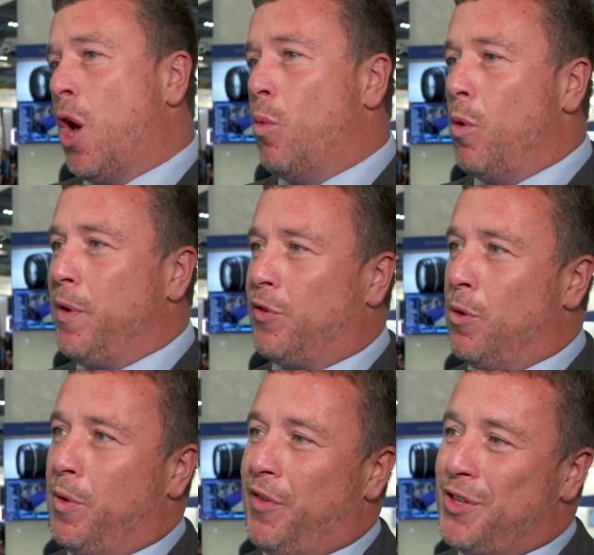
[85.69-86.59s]
And what we've
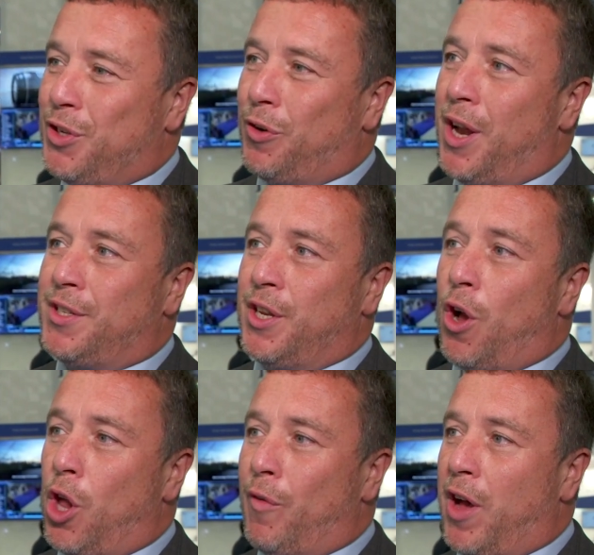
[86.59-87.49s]
done, we've integrated
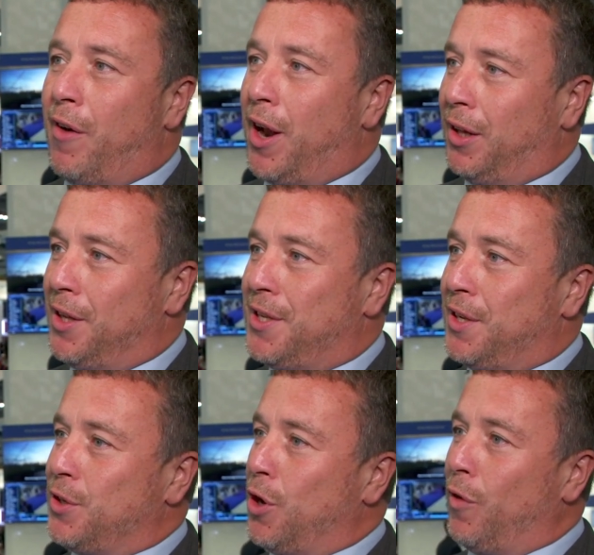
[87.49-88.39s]
all of our
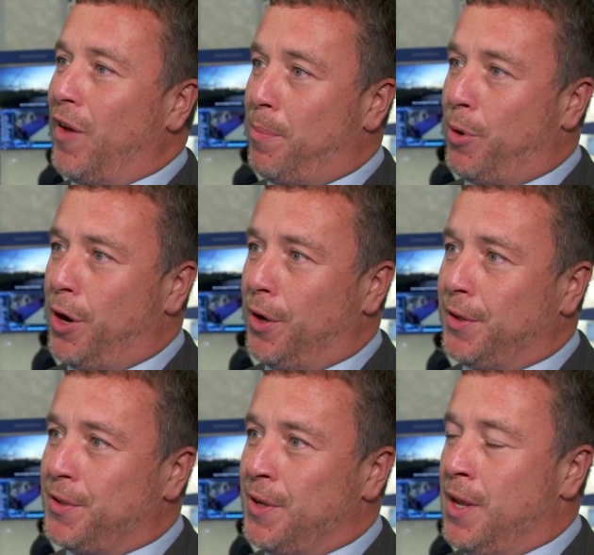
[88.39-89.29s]
analytics and all of our
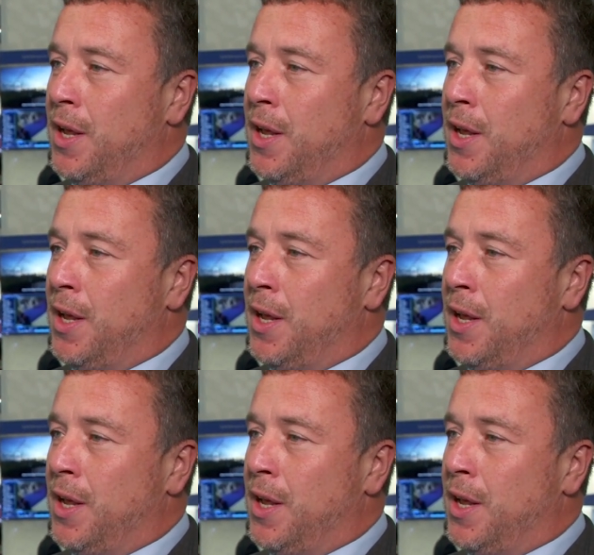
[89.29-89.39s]
products